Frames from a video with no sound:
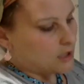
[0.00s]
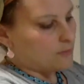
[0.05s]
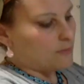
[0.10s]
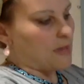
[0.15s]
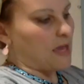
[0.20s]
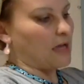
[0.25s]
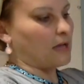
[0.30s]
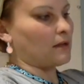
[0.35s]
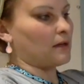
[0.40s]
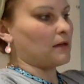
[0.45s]

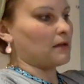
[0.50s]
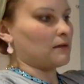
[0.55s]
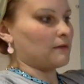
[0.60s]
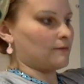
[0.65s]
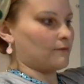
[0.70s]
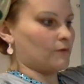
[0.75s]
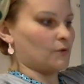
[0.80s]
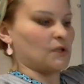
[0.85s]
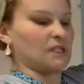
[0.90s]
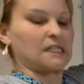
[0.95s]
Back length of
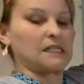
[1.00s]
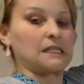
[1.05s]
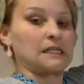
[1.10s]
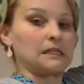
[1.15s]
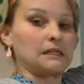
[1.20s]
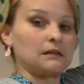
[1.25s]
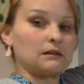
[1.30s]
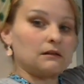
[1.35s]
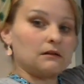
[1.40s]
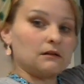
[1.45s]

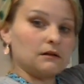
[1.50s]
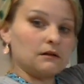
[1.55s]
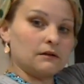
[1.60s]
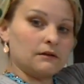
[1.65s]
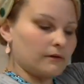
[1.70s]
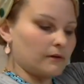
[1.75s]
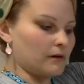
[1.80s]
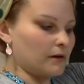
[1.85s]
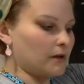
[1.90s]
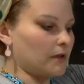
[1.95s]
14.
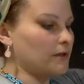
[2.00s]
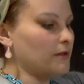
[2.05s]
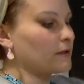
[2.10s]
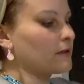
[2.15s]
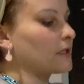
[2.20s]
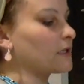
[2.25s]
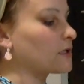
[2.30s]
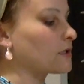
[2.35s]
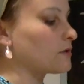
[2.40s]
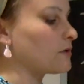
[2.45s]
All right, so
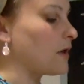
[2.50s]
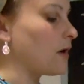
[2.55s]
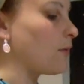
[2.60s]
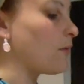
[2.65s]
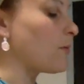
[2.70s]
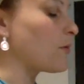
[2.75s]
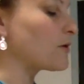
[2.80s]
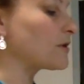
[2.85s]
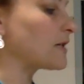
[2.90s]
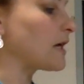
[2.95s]
let's do that
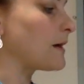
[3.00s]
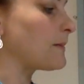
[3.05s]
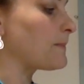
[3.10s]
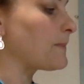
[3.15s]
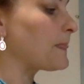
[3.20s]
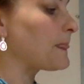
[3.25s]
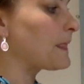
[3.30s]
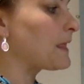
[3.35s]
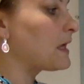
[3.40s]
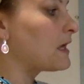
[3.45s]
one more time.
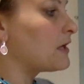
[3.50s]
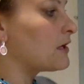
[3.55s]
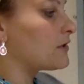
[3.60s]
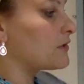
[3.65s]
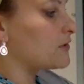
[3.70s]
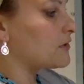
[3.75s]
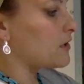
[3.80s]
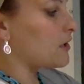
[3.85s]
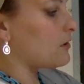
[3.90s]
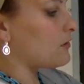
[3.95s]

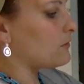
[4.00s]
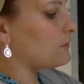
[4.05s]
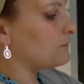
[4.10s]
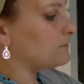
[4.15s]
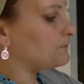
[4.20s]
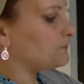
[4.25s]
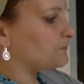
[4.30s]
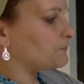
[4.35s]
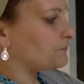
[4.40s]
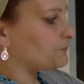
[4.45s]
So
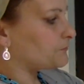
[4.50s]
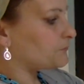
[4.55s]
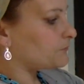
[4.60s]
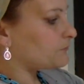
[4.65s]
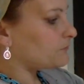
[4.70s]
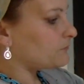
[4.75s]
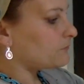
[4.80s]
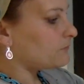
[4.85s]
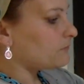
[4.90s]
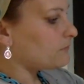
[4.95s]

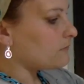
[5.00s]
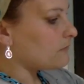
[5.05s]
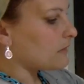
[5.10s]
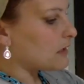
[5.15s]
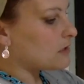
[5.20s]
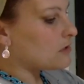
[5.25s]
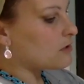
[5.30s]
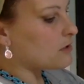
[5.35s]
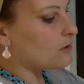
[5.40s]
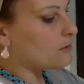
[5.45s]

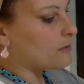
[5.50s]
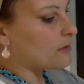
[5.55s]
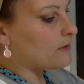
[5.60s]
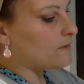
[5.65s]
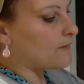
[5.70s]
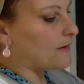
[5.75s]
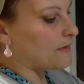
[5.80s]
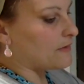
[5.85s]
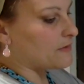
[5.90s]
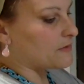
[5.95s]
you're gonna want to
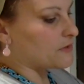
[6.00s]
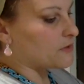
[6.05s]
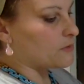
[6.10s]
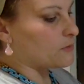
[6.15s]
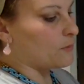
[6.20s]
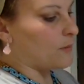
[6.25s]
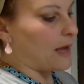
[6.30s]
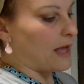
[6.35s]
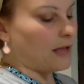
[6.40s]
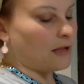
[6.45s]
find the
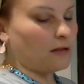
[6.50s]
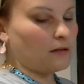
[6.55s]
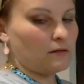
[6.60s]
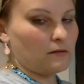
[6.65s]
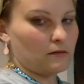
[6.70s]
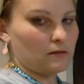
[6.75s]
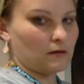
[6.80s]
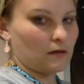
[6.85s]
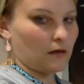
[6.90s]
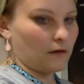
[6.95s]
swell
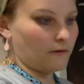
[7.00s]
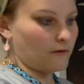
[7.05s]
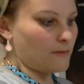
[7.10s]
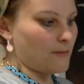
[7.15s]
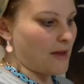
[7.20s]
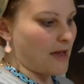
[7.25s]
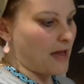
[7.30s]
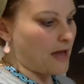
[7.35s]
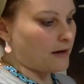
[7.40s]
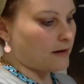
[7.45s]
of your
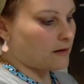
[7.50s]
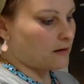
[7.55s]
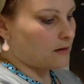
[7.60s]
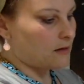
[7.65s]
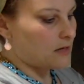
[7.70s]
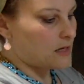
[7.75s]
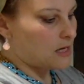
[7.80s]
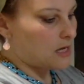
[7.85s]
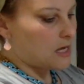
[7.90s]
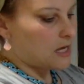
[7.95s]
back,
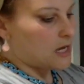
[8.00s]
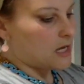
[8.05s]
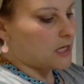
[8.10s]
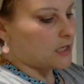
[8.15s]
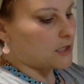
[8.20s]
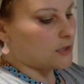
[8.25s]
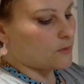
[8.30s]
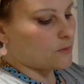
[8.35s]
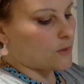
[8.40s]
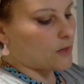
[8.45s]

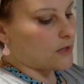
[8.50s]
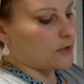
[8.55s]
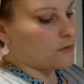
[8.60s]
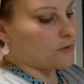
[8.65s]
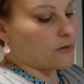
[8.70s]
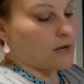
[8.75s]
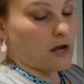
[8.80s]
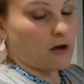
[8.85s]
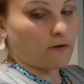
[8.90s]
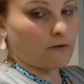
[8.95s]
and you want to go
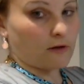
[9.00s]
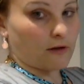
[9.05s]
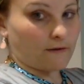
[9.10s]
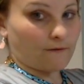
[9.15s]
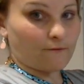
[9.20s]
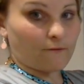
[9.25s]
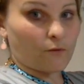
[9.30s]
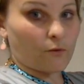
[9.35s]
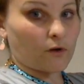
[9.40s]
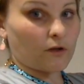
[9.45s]
down like
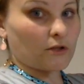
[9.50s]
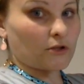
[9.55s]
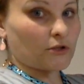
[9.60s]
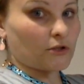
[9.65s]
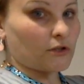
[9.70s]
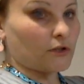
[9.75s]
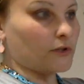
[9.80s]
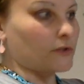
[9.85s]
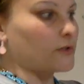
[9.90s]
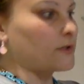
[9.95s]
4
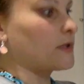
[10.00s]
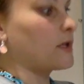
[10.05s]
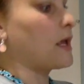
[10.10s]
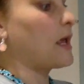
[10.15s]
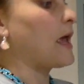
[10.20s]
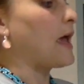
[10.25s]
inches.